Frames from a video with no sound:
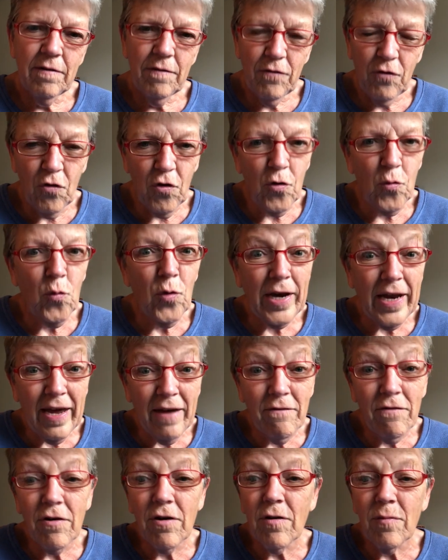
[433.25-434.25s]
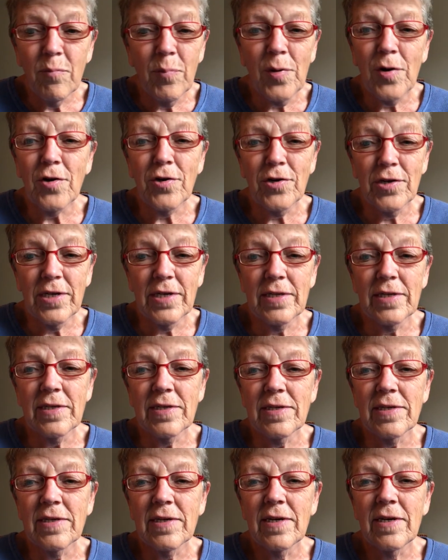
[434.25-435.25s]
for whatever
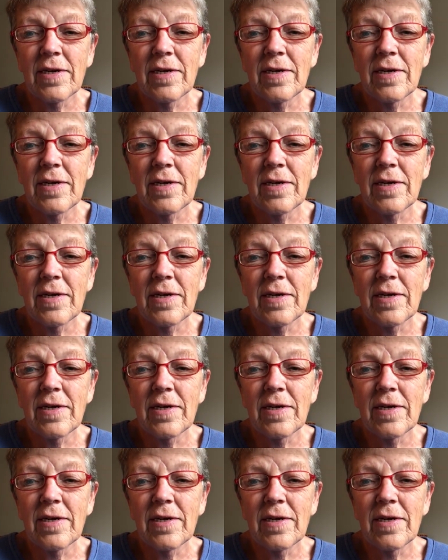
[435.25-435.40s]
burdens